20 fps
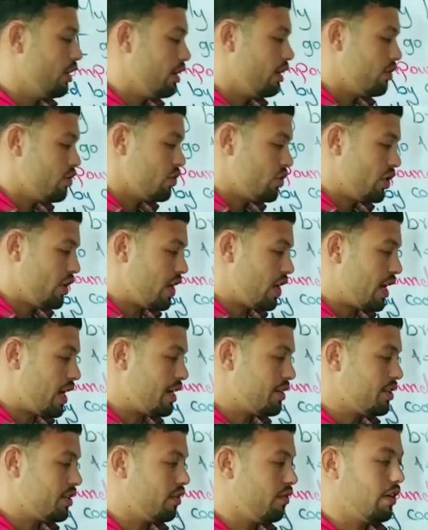She
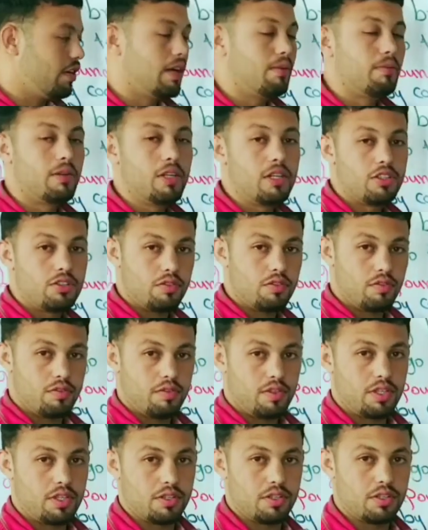has a family to
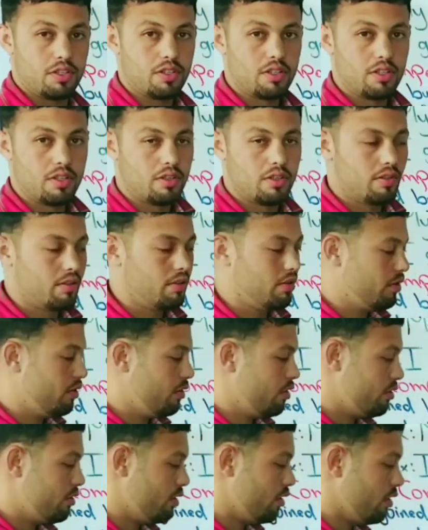feed.
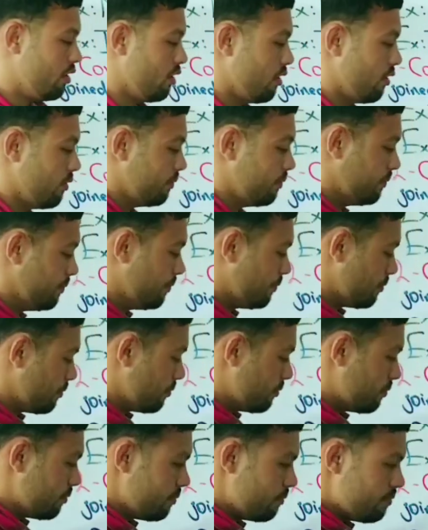So
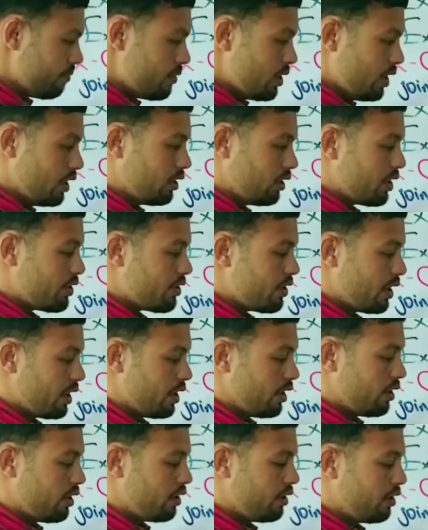this is
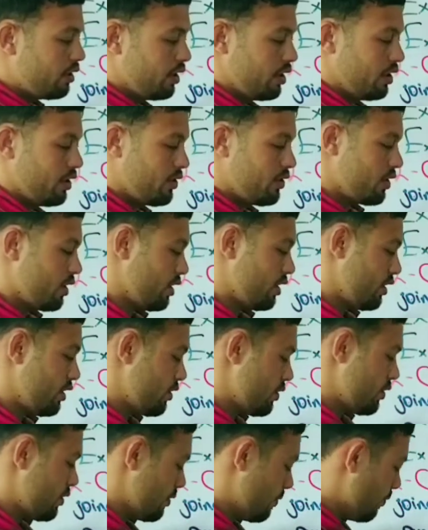another
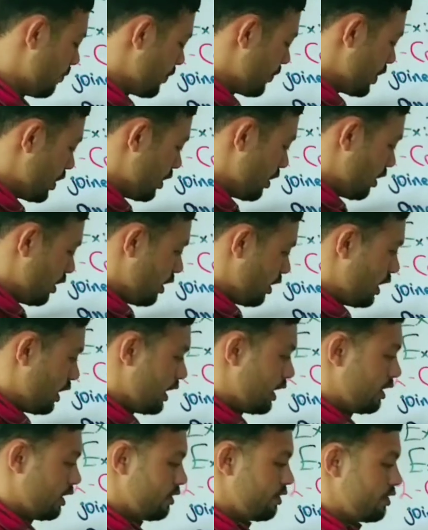sentence.
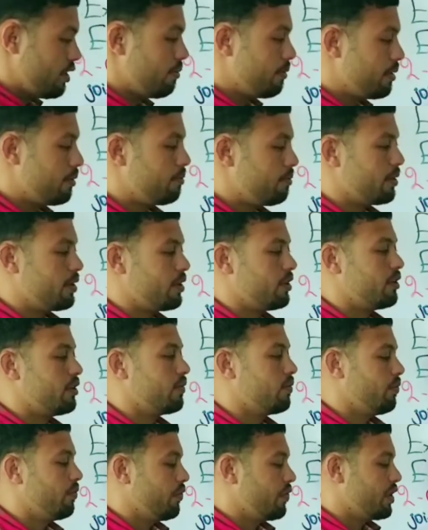And remember,
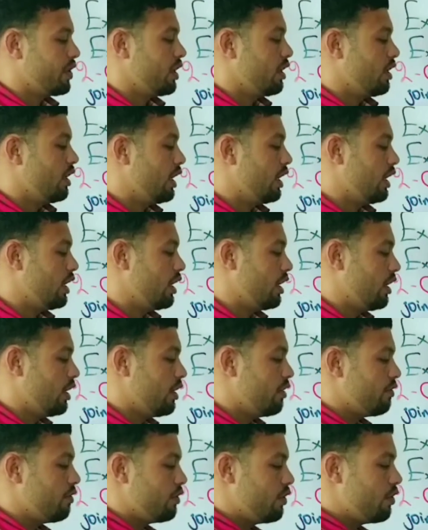
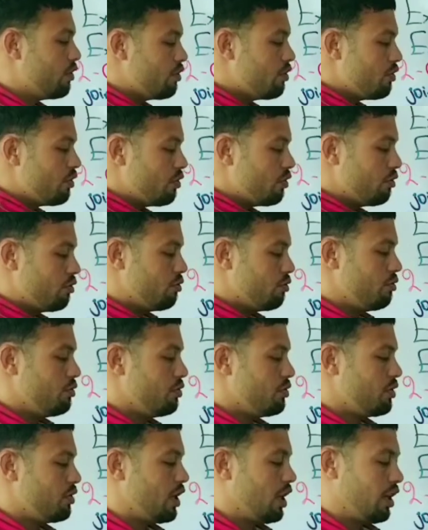if you
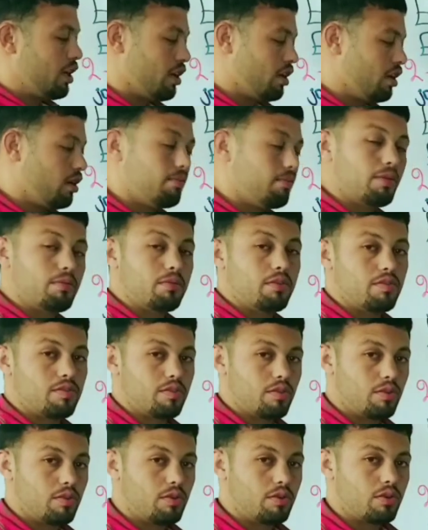use a comma
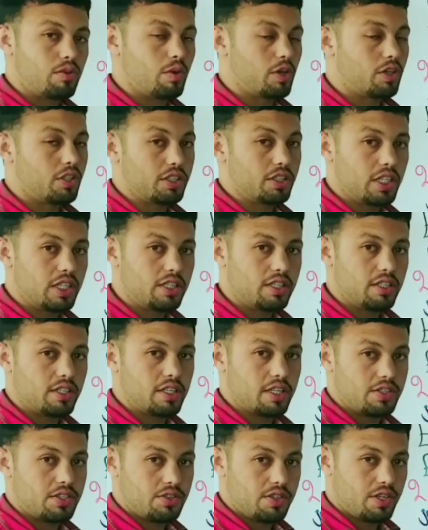before coordinating
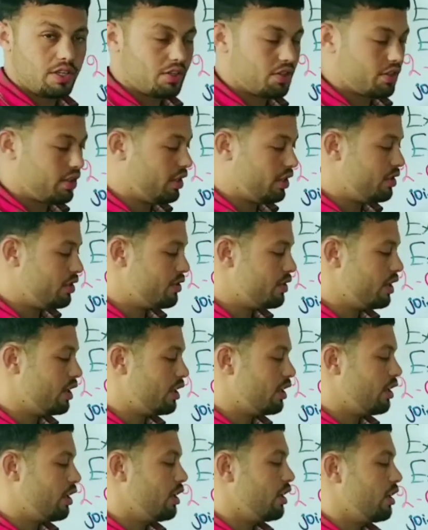conjunctions,
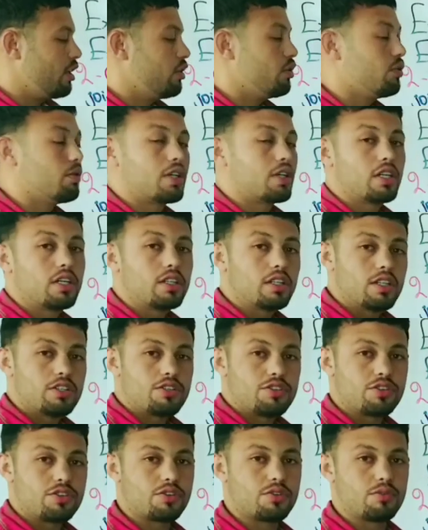your
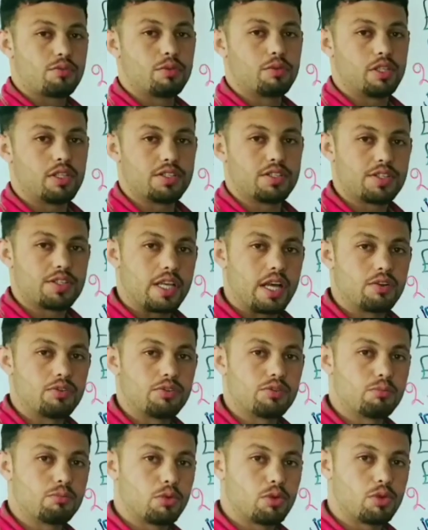English will sound
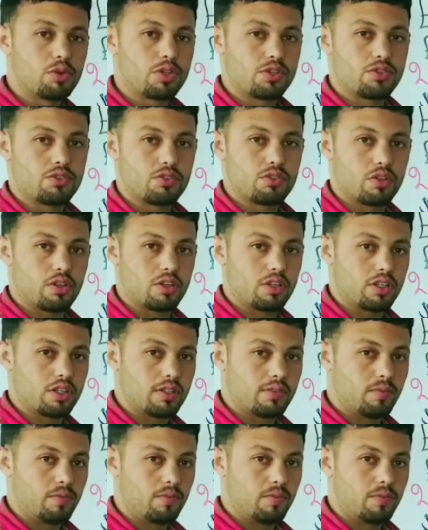more stronger.